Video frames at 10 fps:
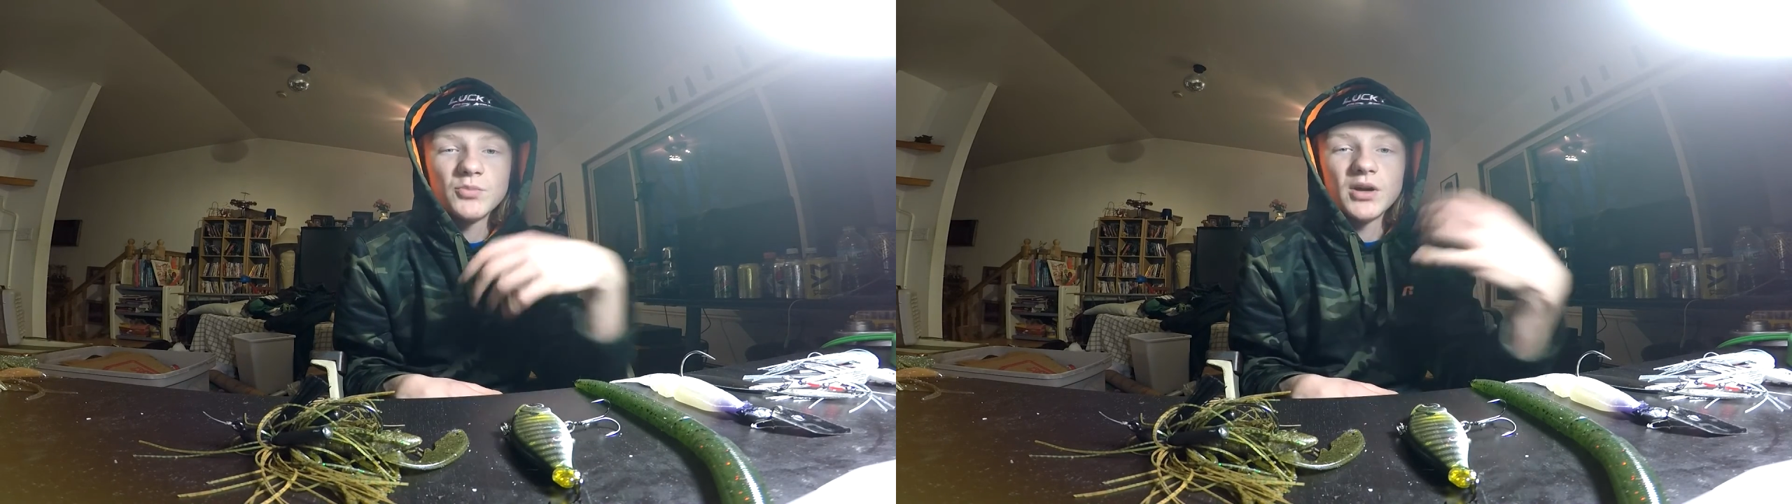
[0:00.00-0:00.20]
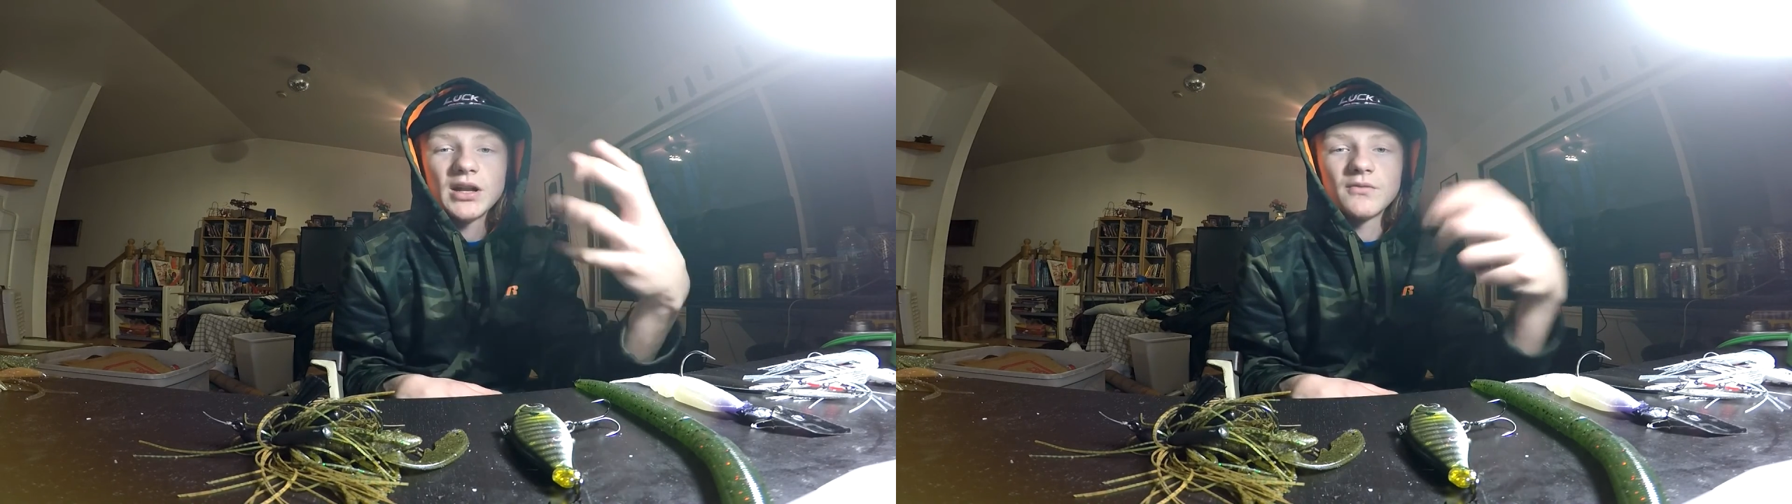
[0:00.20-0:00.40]
You
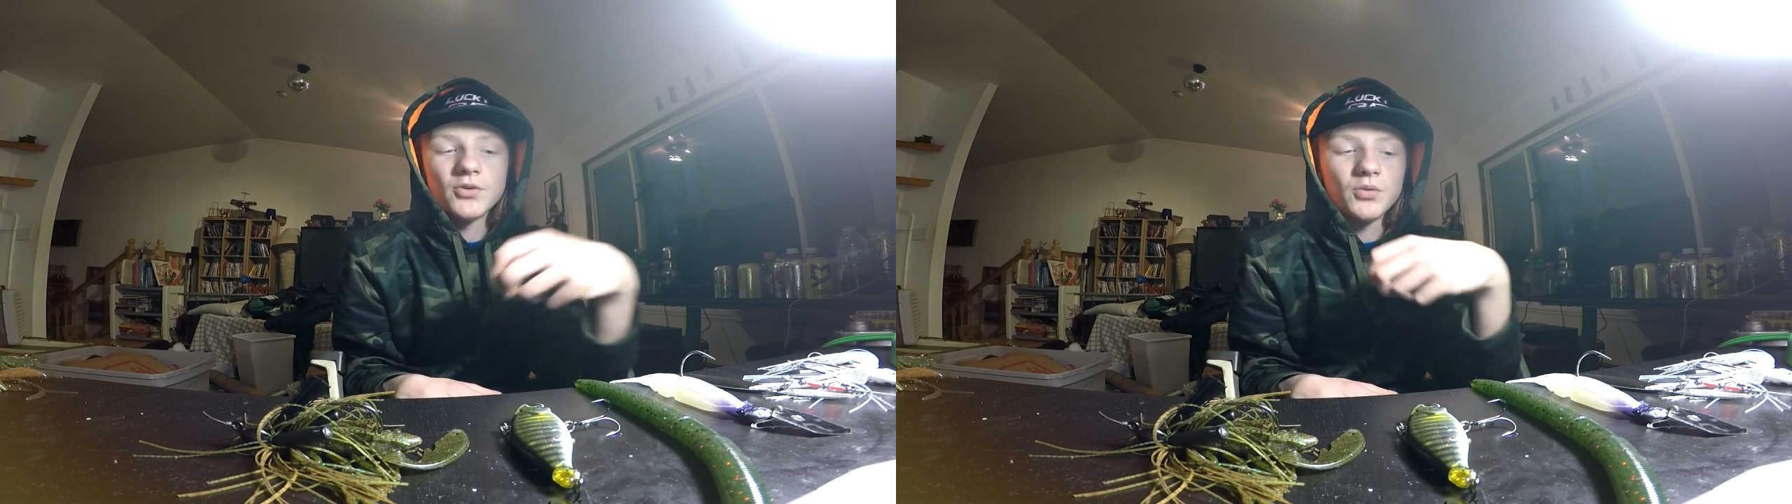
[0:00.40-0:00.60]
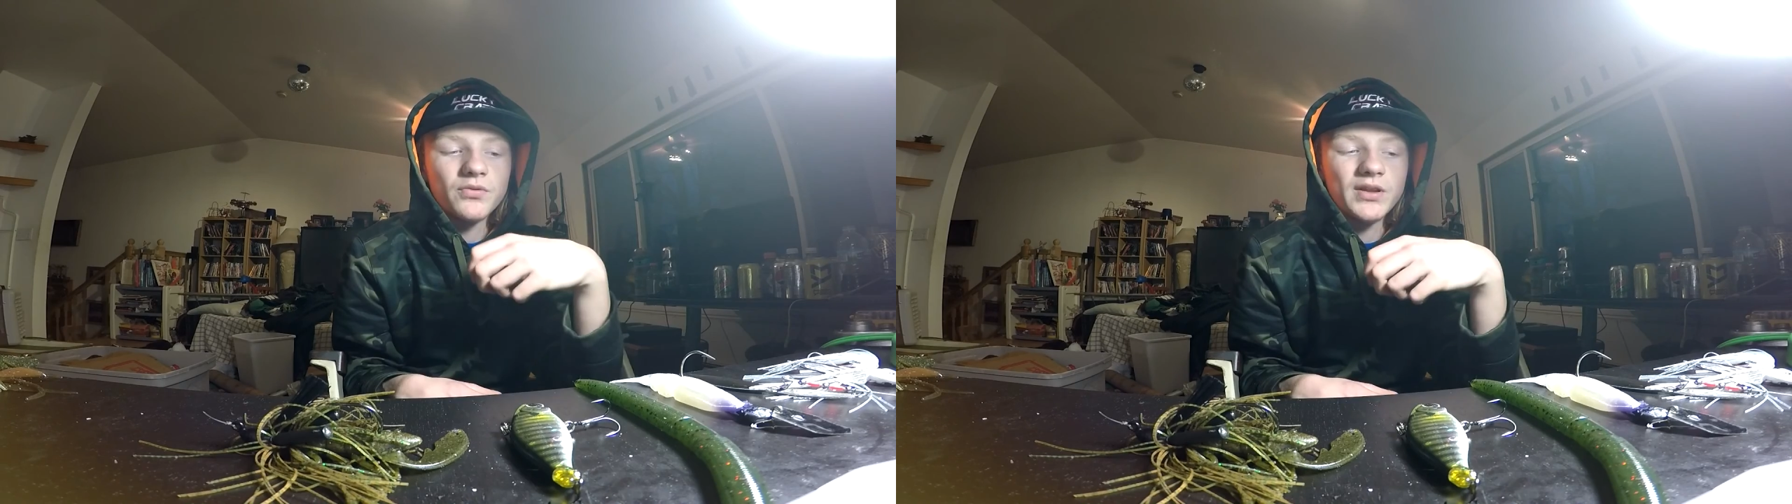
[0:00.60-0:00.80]
might have
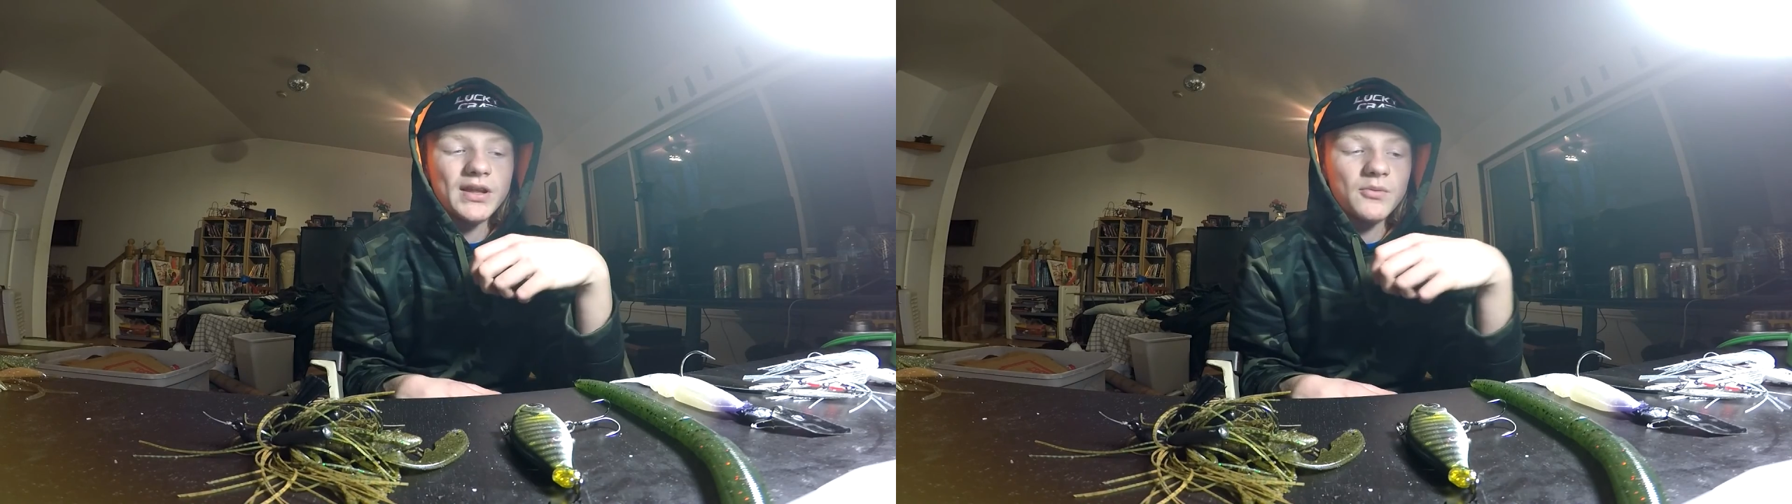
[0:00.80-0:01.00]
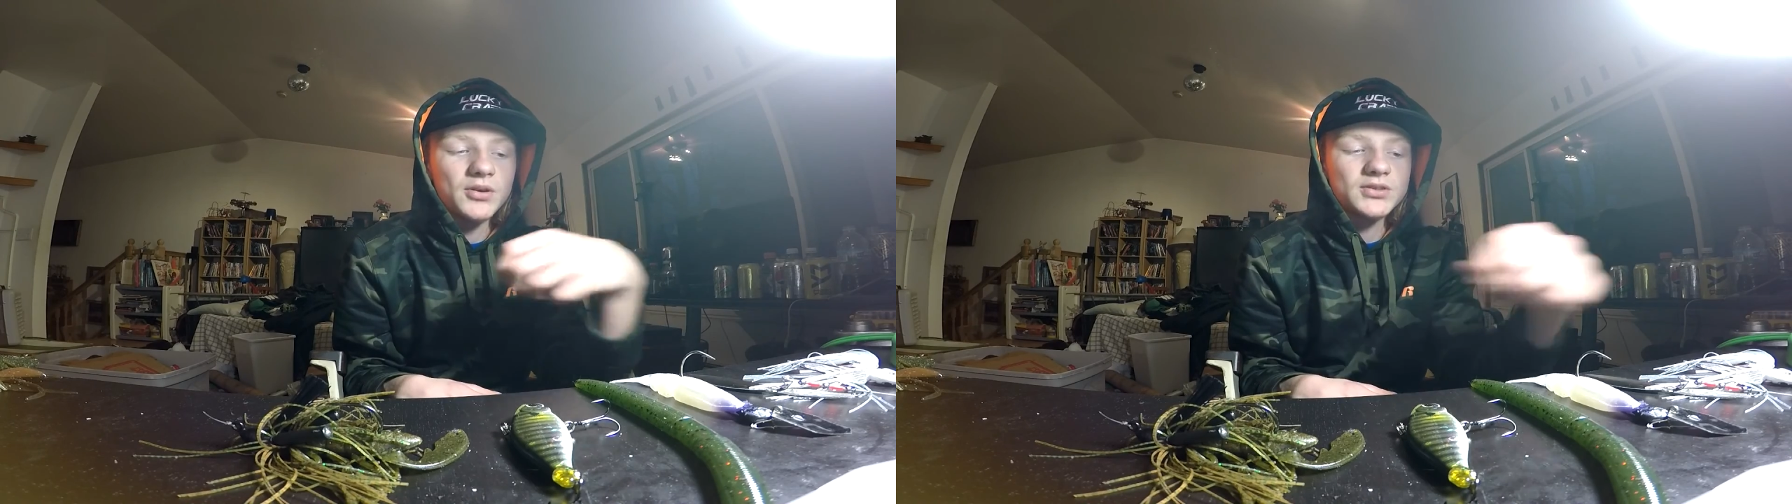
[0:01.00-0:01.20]
your own thing
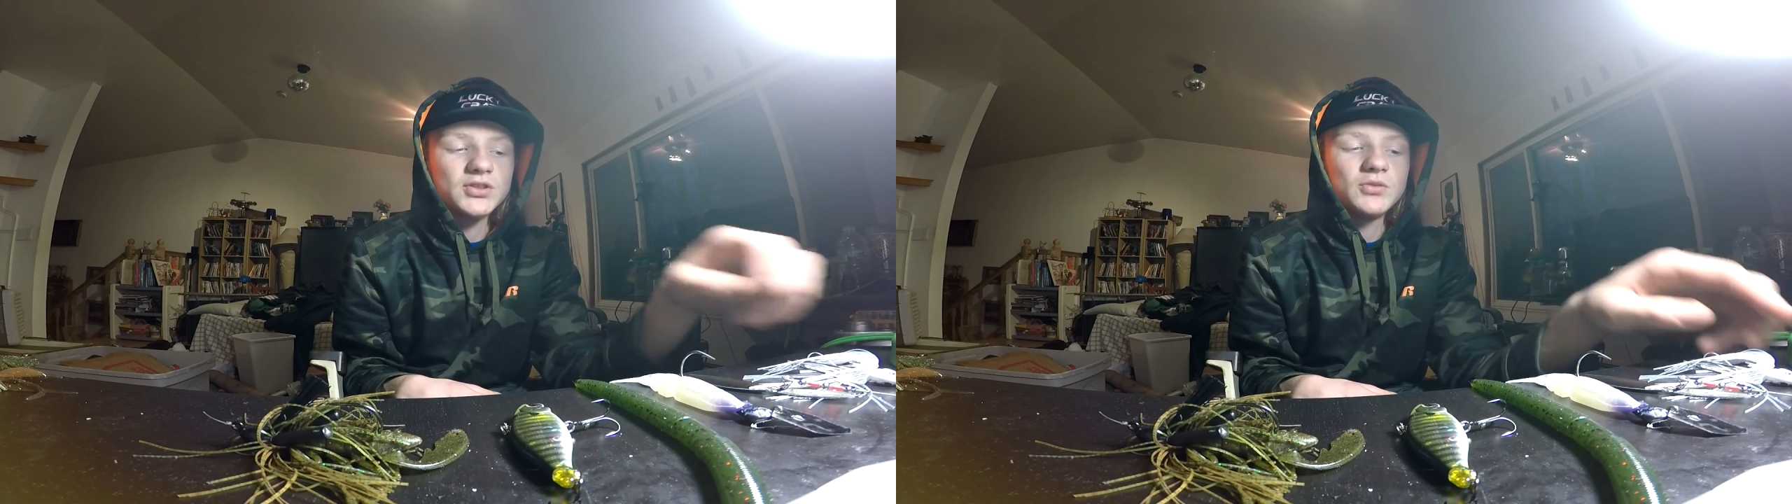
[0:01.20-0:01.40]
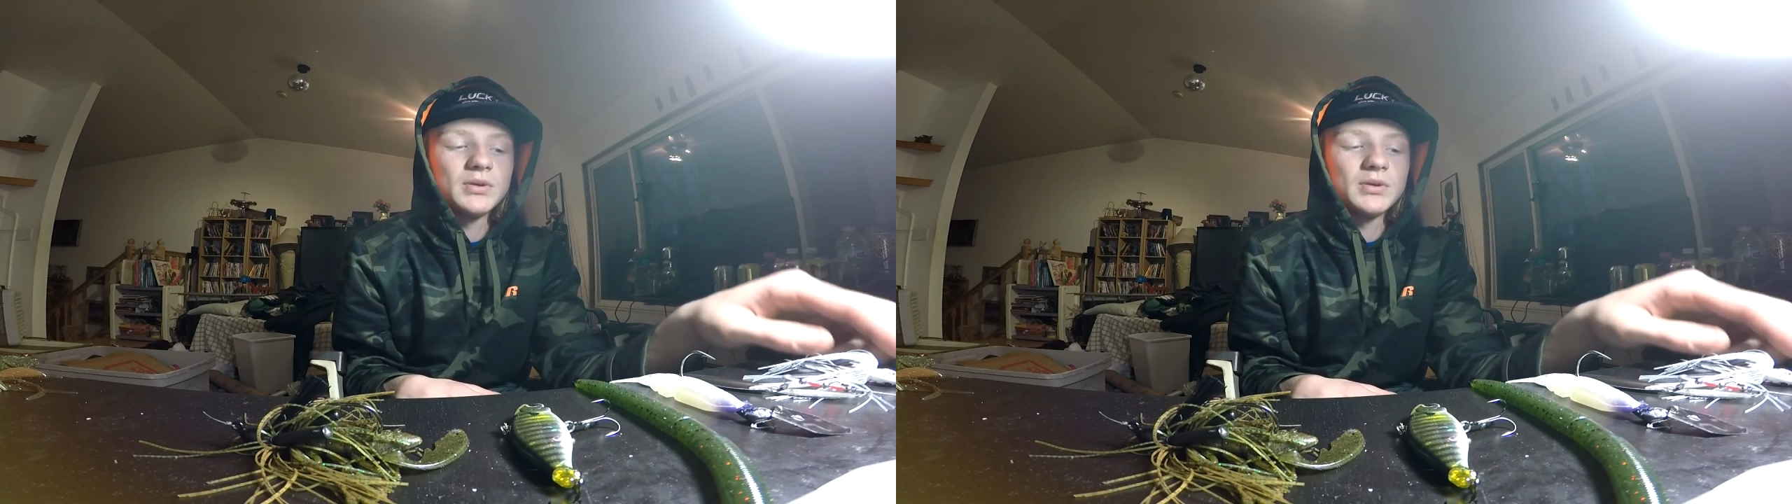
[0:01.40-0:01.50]
that works too,